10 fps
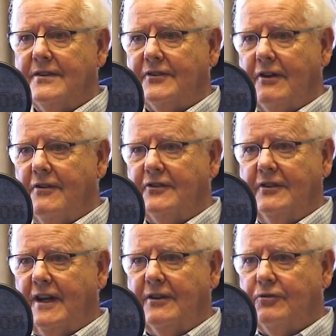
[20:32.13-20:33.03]
So there's
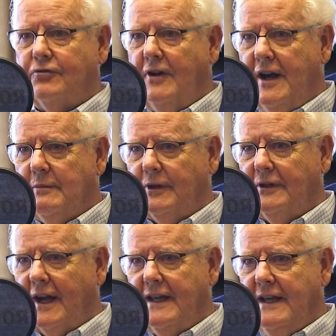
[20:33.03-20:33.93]
an incredible
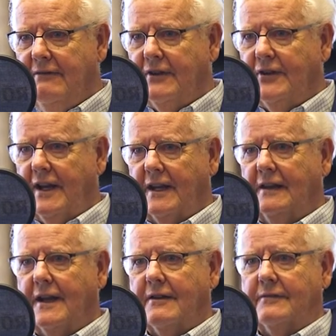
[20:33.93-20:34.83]
naivety in a
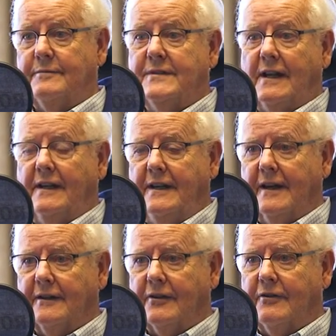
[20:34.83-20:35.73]
lot of, particularly
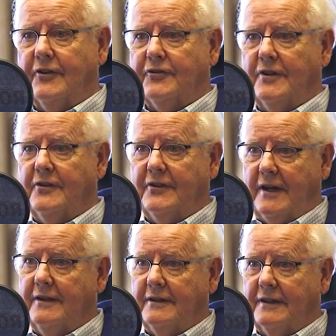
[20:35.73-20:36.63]
younger Christians,
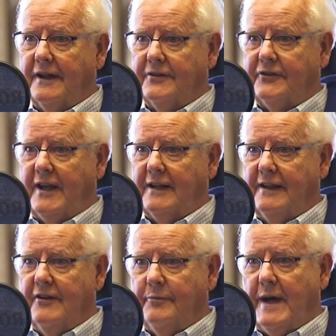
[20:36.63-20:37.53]
and a lot,
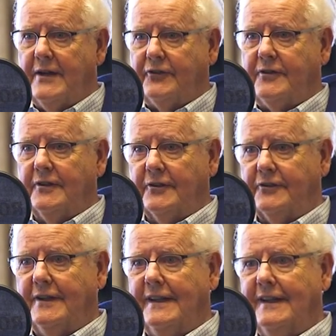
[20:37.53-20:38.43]
sadly, of
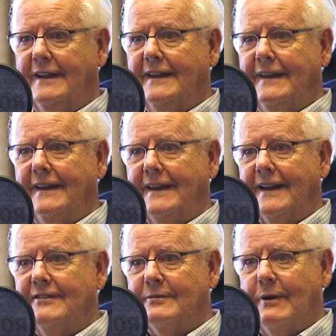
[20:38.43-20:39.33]
pastors. And
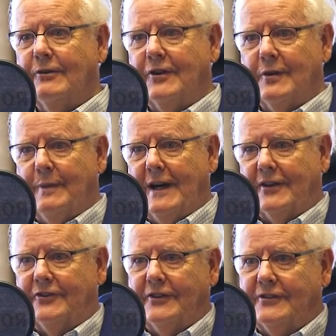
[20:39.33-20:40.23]
I've spoken to
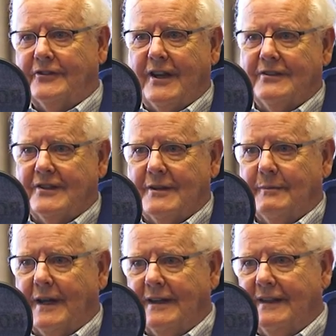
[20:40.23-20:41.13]
pastors, said to
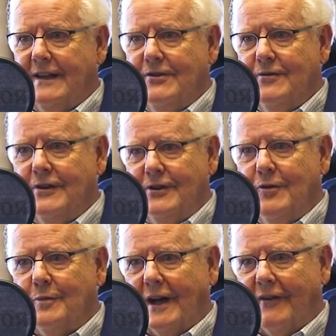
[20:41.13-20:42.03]
them bluntly, you,
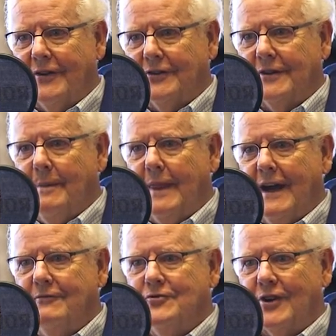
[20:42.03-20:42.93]
you brothers
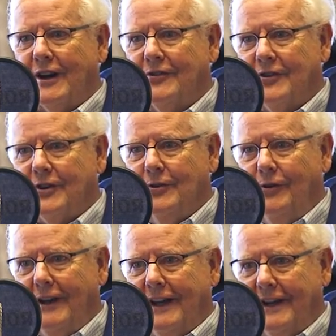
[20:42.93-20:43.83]
have drunk the
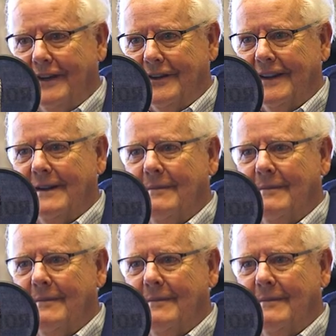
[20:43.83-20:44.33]
Kool Aid.